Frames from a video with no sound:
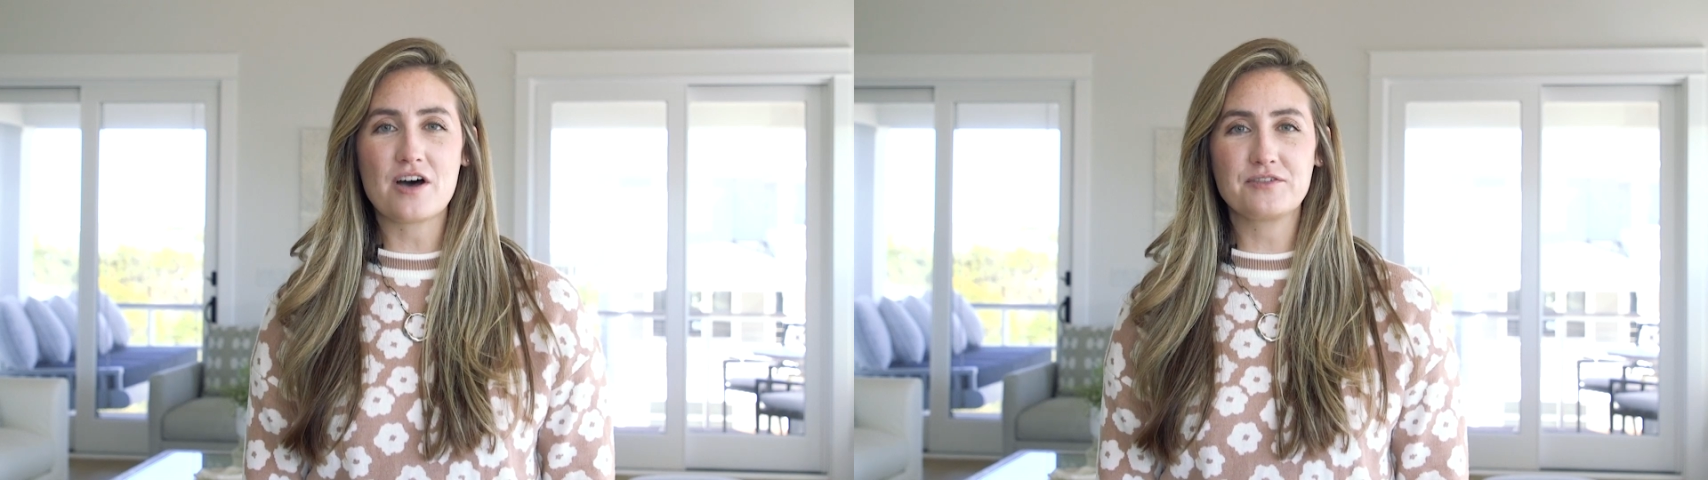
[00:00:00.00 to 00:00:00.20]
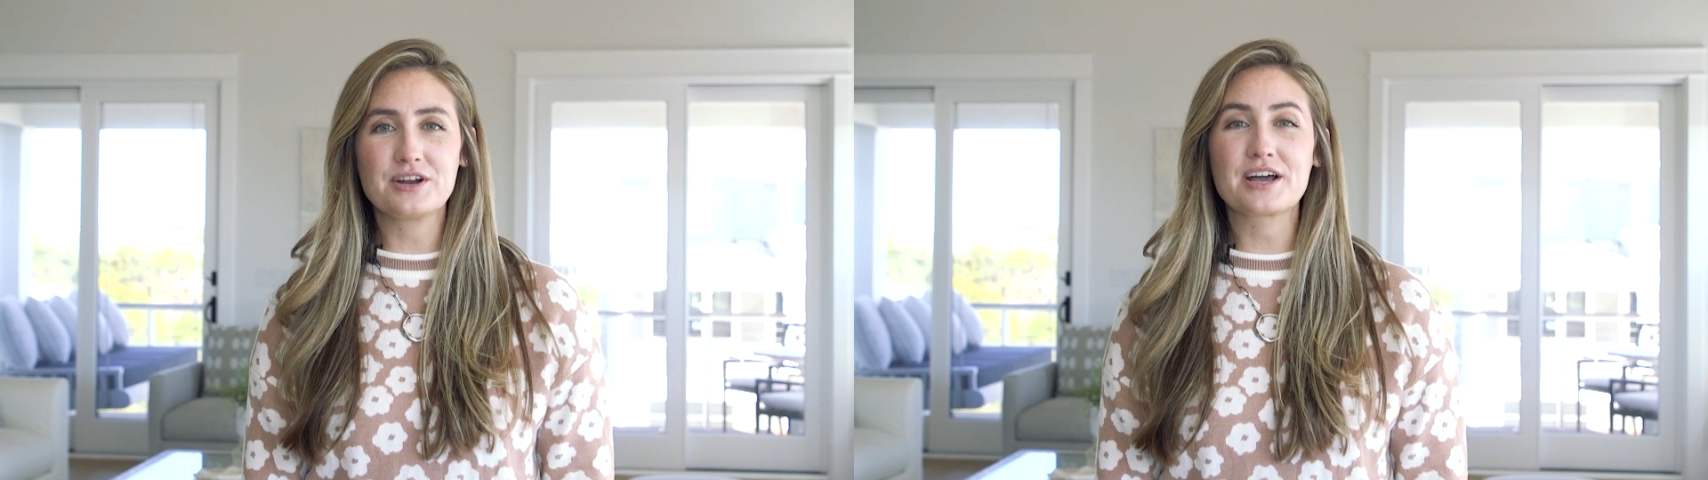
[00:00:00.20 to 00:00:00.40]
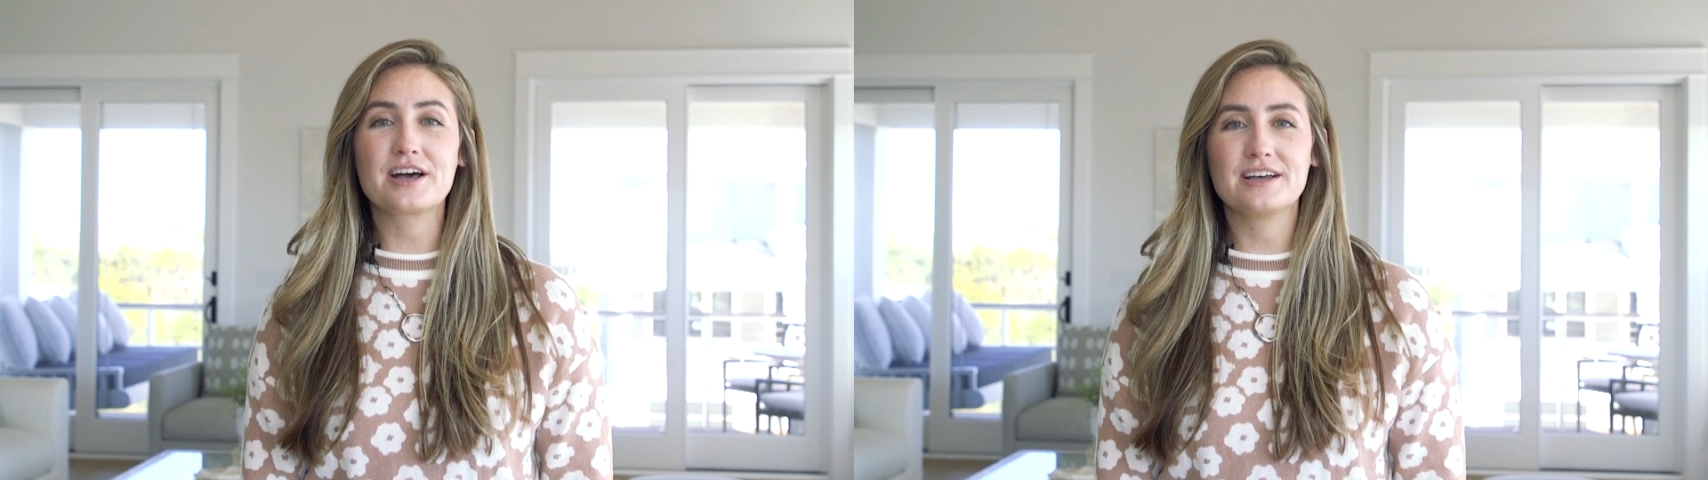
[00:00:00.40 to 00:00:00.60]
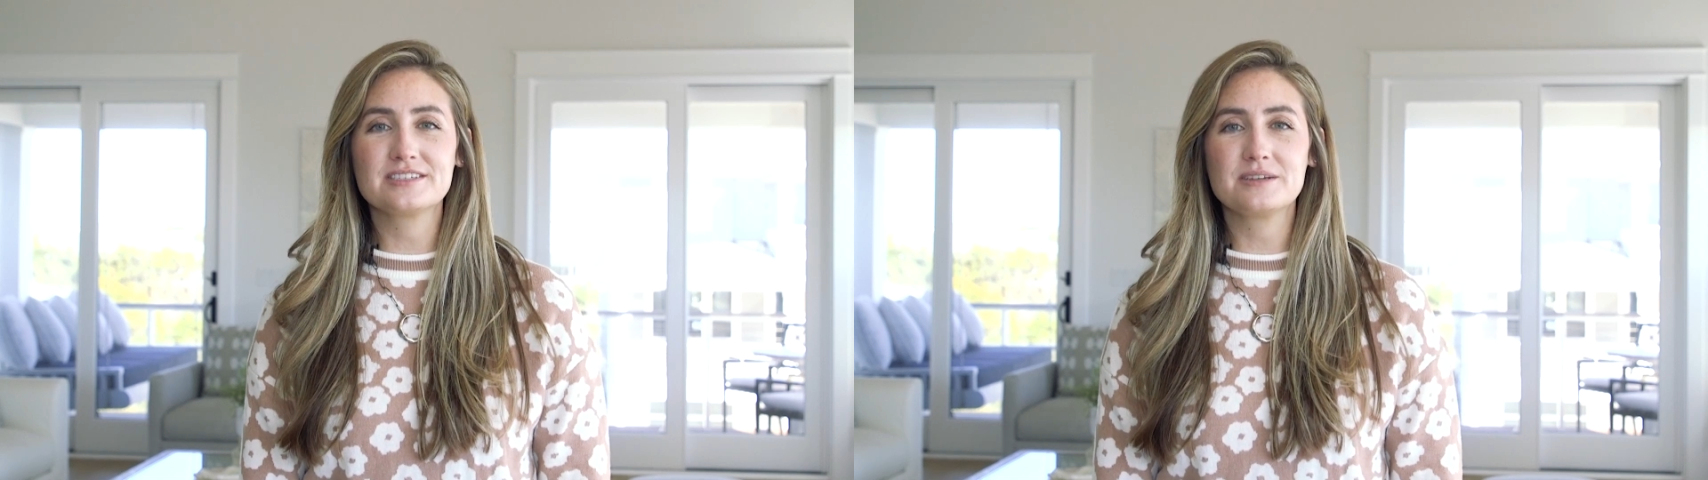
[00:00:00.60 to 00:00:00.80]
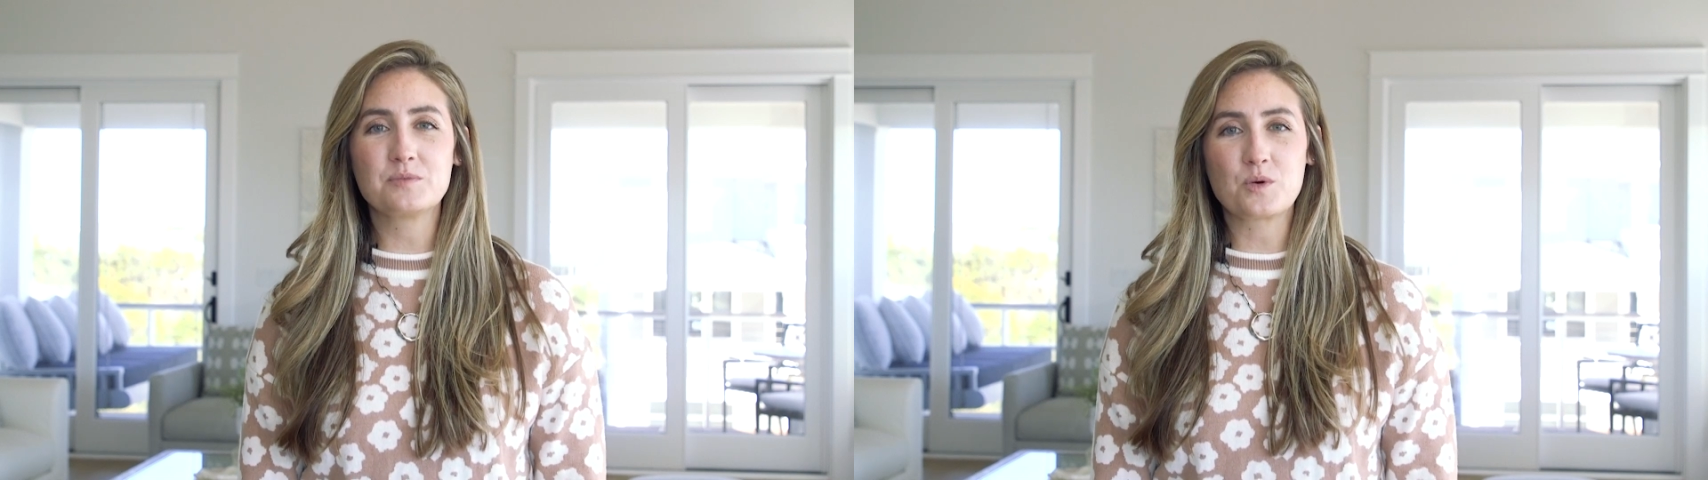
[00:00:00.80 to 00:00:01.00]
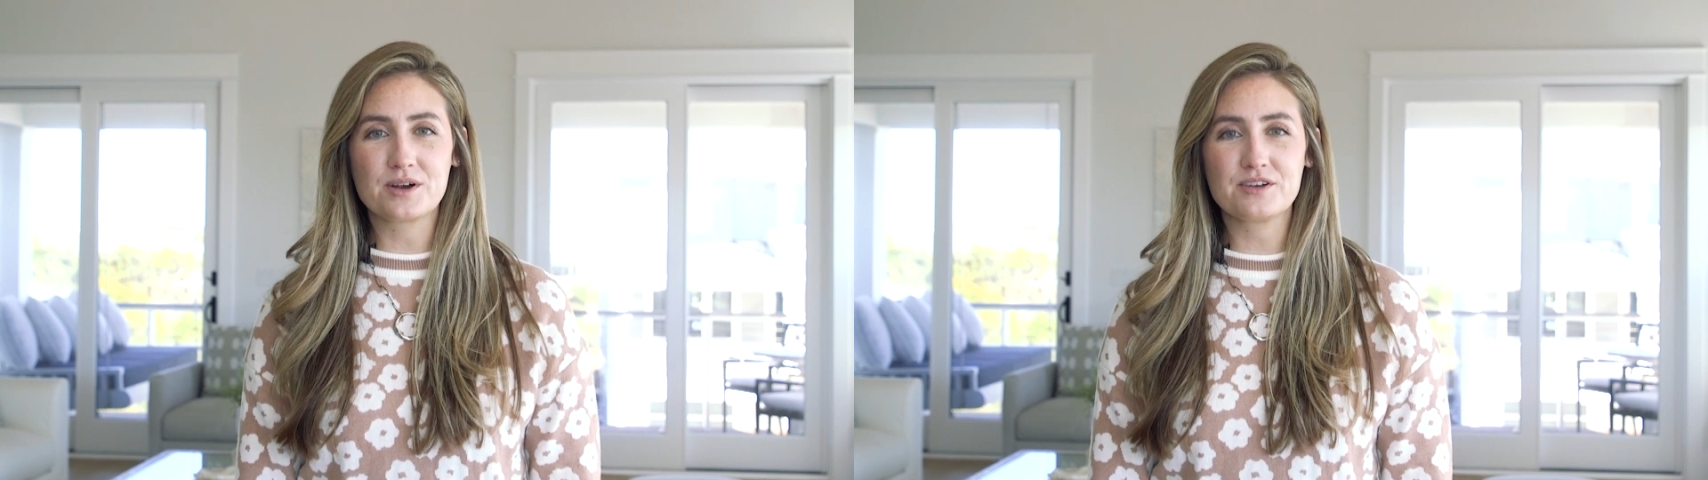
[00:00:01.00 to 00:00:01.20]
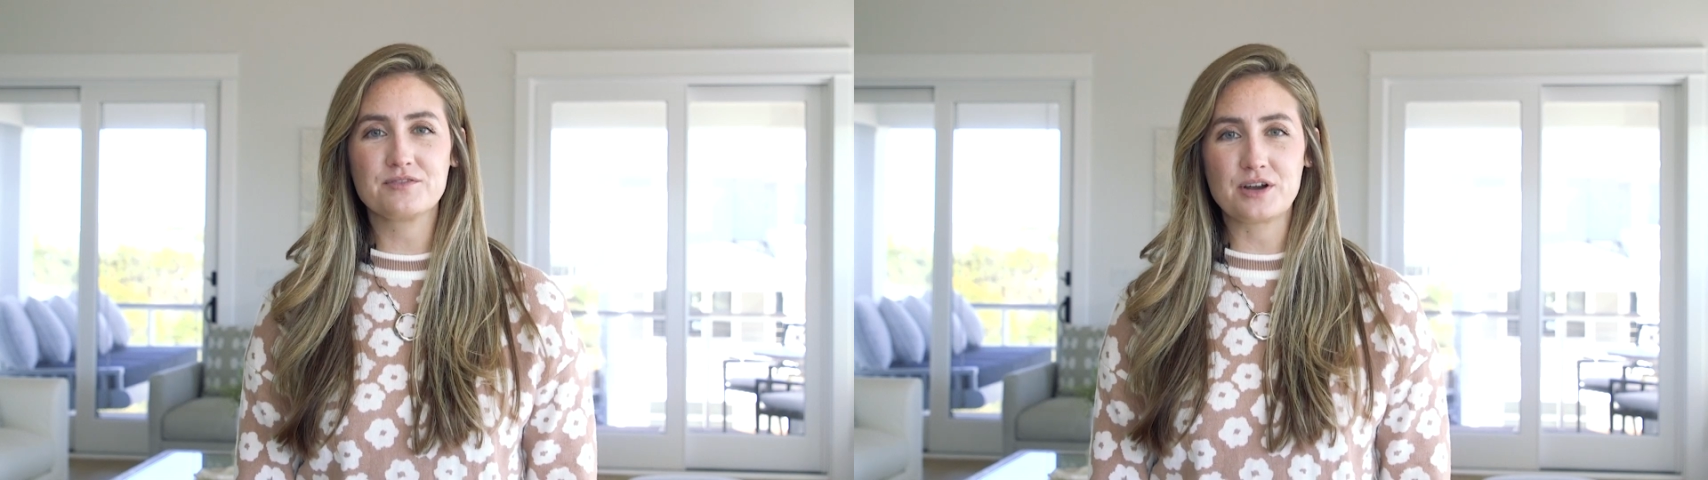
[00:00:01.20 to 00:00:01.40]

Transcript: offered a custom order